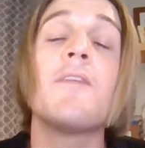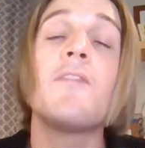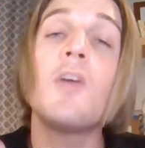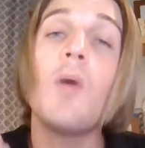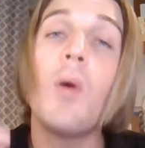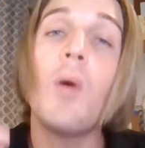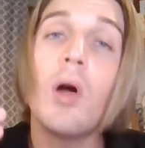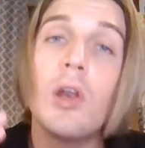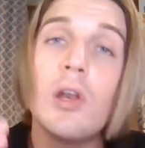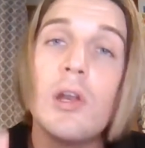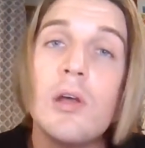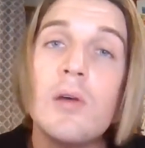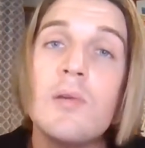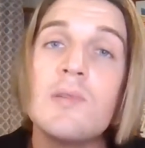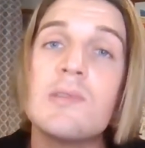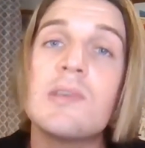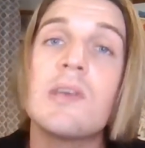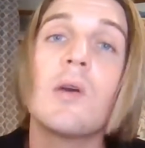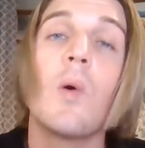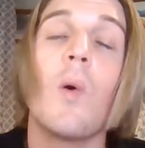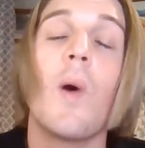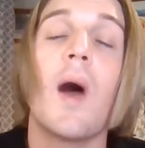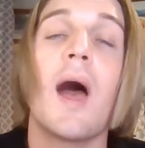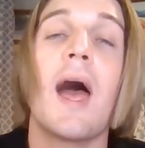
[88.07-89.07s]
If you are
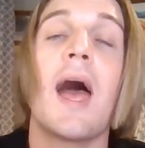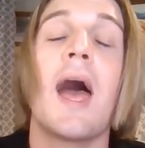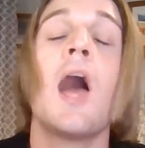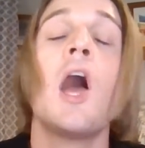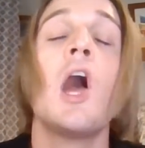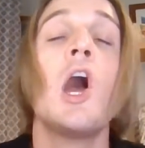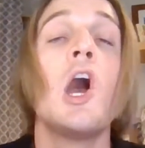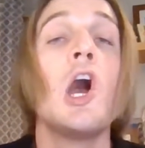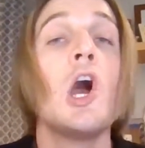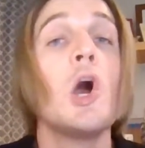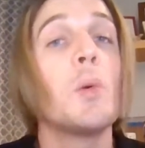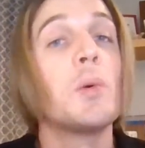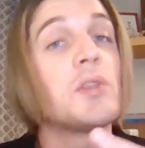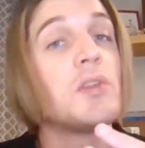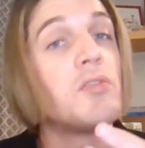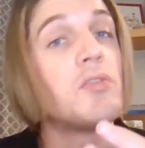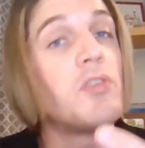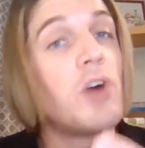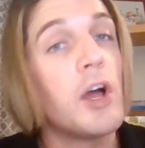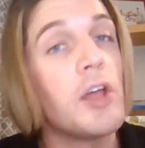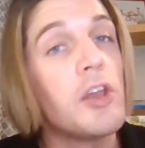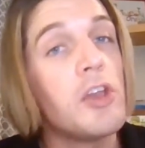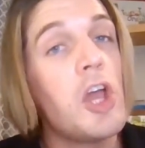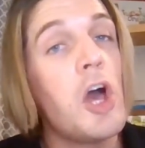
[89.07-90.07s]
losing your hair with the
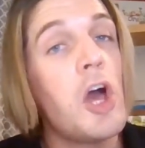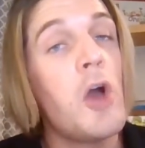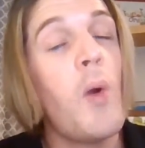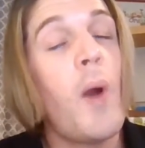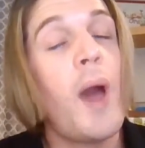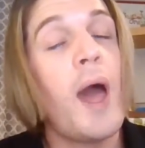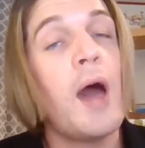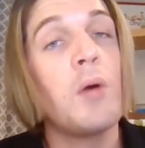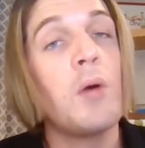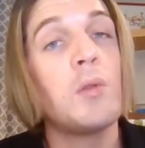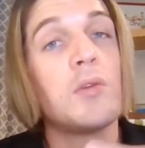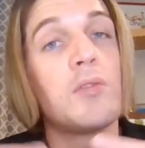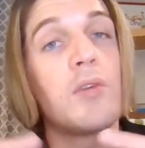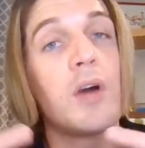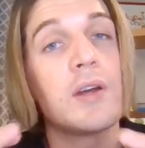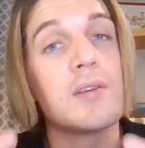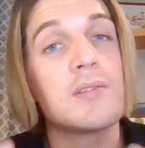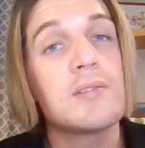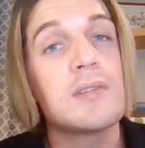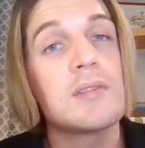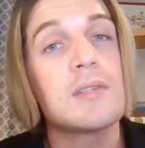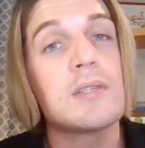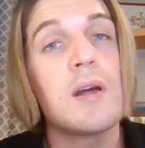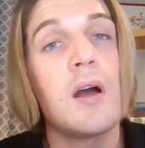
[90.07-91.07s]
right know-how, the
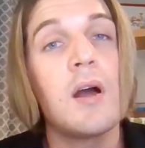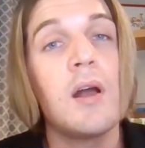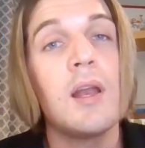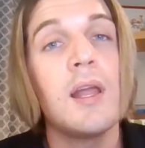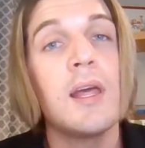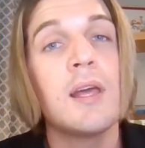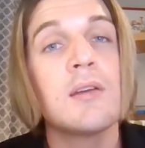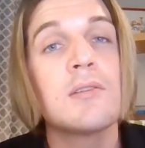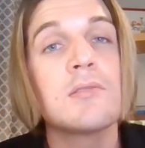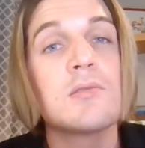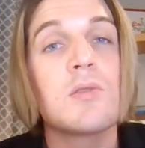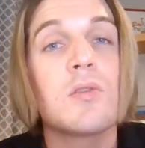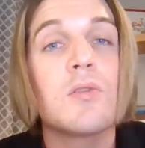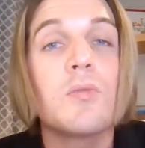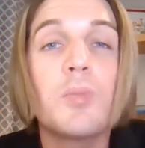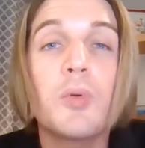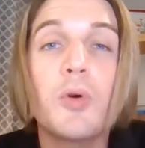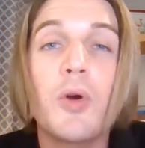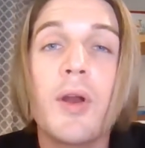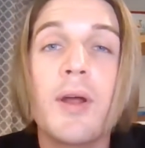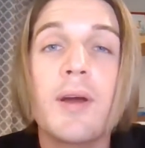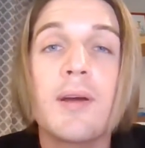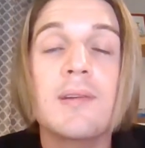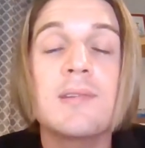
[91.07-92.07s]
right styling sort of
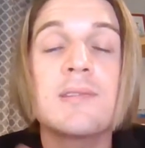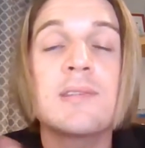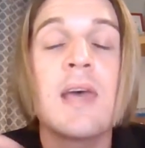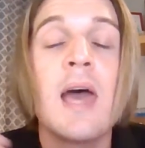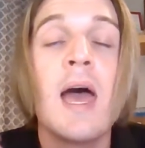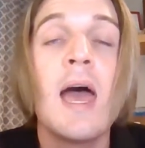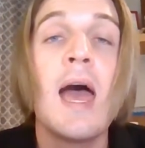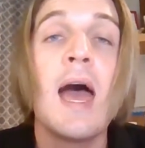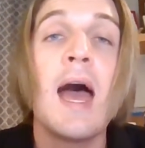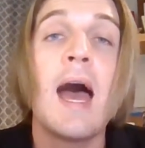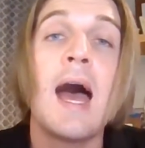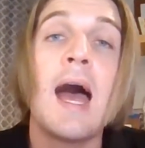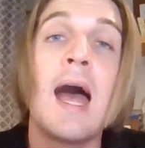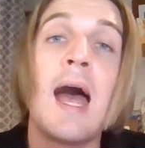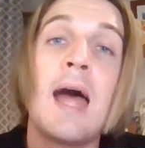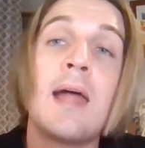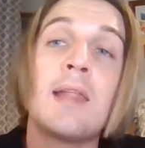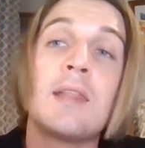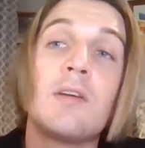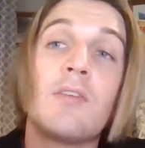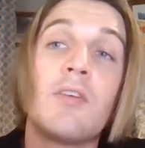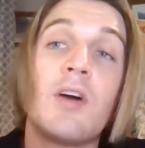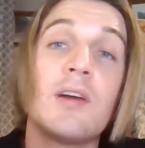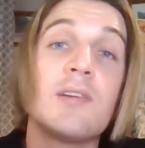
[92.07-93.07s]
products,
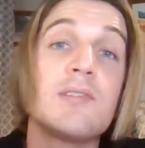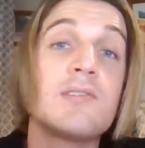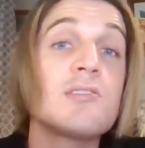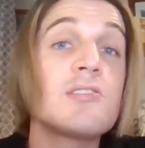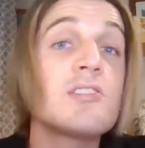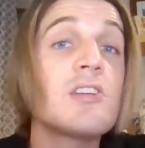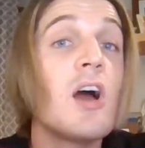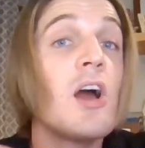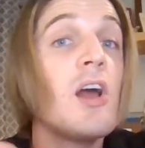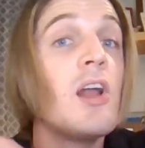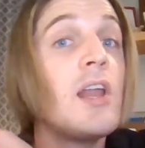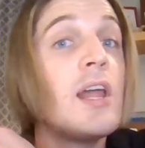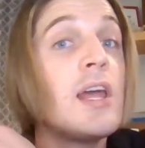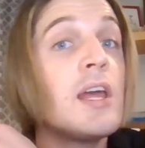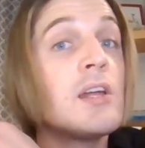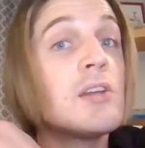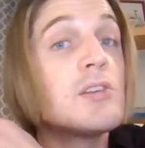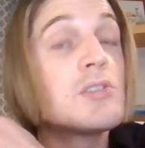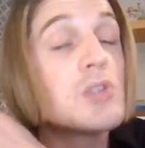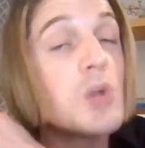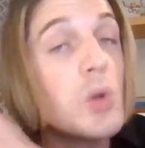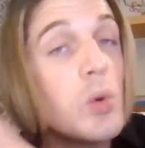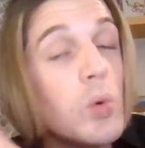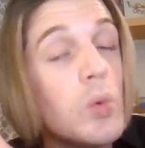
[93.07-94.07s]
and the right
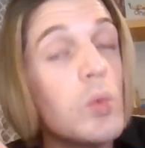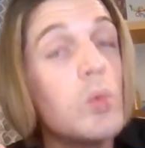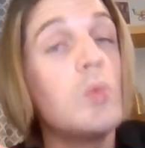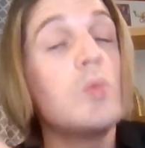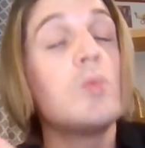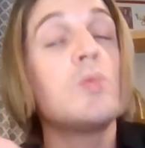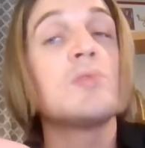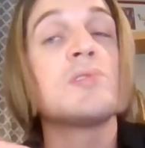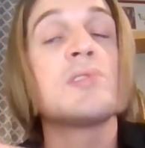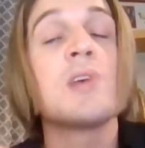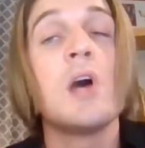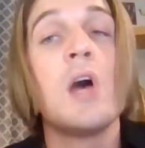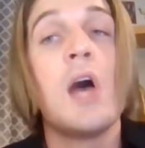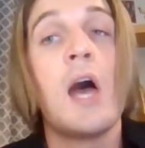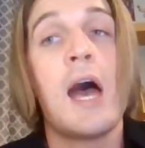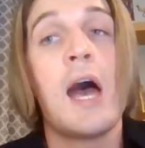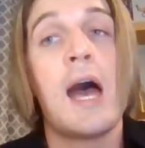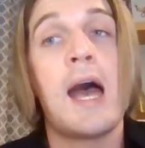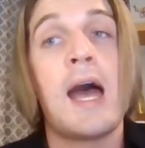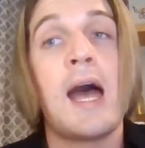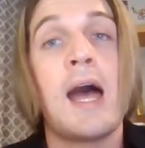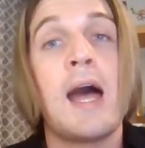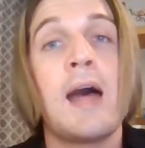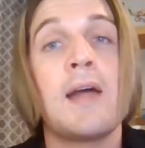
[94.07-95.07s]
styling tools,
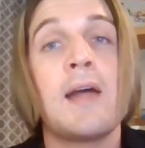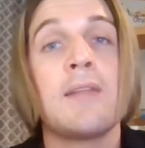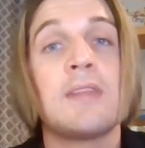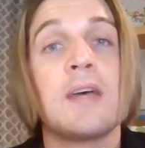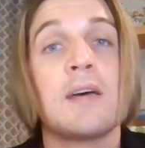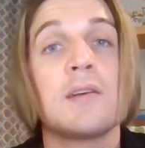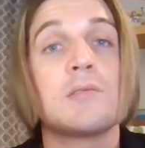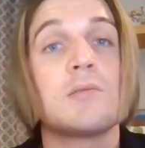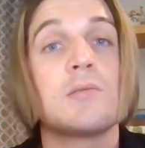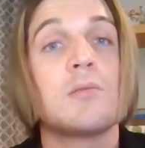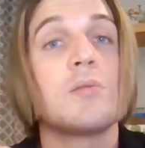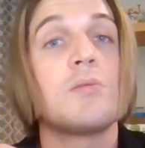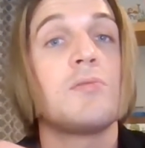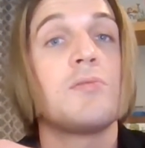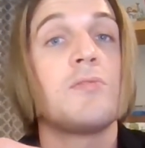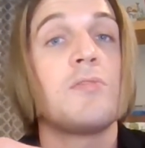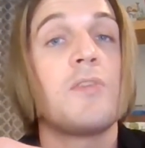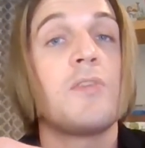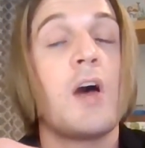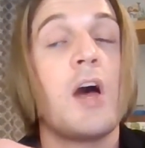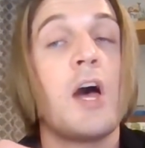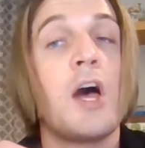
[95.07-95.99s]
and that sort of